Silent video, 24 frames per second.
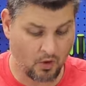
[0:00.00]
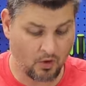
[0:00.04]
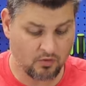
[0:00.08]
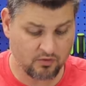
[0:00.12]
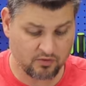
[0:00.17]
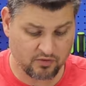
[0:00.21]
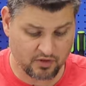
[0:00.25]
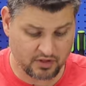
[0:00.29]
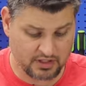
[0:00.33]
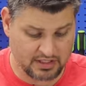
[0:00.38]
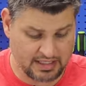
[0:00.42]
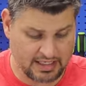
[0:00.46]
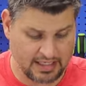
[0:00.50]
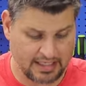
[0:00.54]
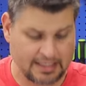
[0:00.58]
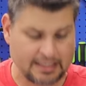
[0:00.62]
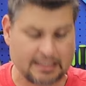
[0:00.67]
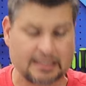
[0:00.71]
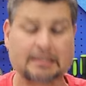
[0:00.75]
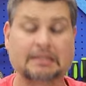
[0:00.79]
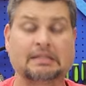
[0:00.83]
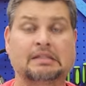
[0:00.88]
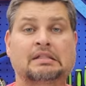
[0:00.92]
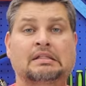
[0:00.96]

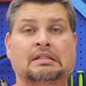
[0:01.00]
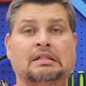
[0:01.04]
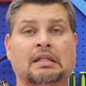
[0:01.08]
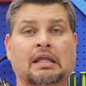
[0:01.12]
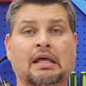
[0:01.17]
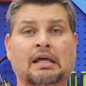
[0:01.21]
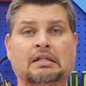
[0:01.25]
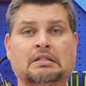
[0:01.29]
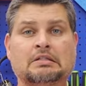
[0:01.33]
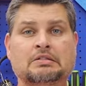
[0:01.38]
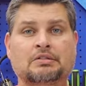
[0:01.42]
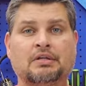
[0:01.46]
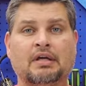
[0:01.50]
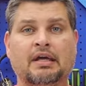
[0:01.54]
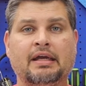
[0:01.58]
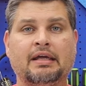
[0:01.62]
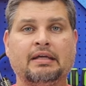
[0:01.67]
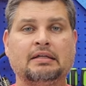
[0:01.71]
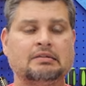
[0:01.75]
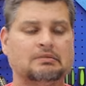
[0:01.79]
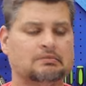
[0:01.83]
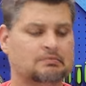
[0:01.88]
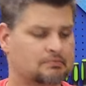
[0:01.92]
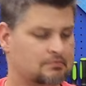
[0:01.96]
Overheat, that's
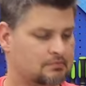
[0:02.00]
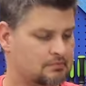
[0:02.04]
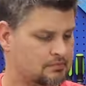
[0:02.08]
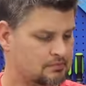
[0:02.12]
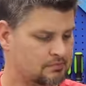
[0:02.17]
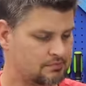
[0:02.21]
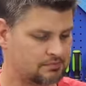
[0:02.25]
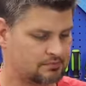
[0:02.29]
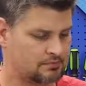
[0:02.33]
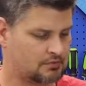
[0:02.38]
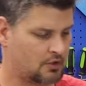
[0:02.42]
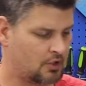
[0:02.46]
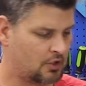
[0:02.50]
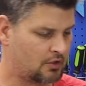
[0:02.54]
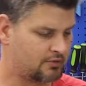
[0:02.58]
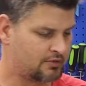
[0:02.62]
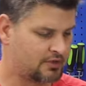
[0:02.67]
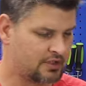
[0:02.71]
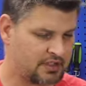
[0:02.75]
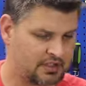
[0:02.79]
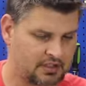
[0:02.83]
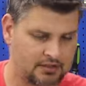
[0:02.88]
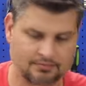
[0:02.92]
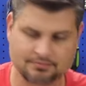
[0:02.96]
right,
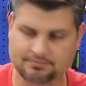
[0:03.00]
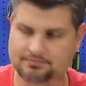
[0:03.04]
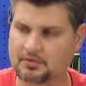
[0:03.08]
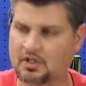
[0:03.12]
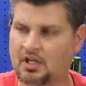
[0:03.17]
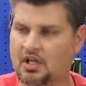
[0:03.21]
overheat.